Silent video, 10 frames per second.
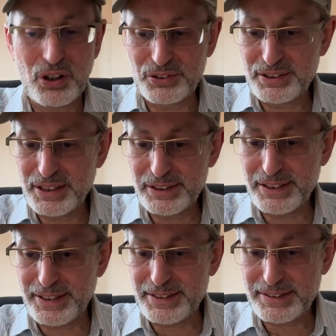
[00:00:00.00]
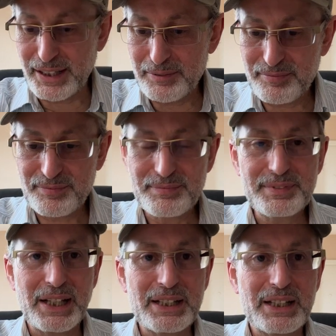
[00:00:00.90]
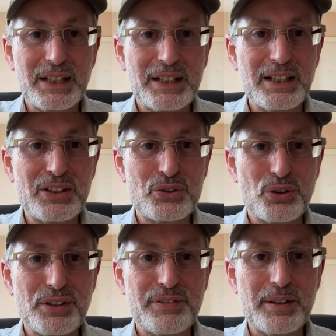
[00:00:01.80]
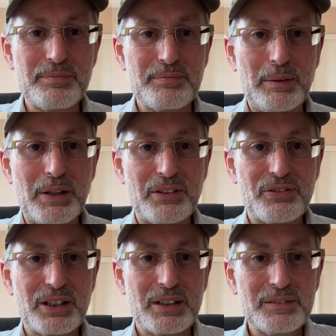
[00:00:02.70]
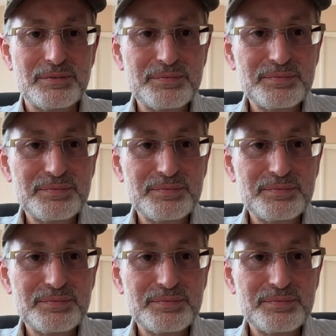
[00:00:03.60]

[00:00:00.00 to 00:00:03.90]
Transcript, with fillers: Until the next time, take care, enjoy your vape. Bye bye for now.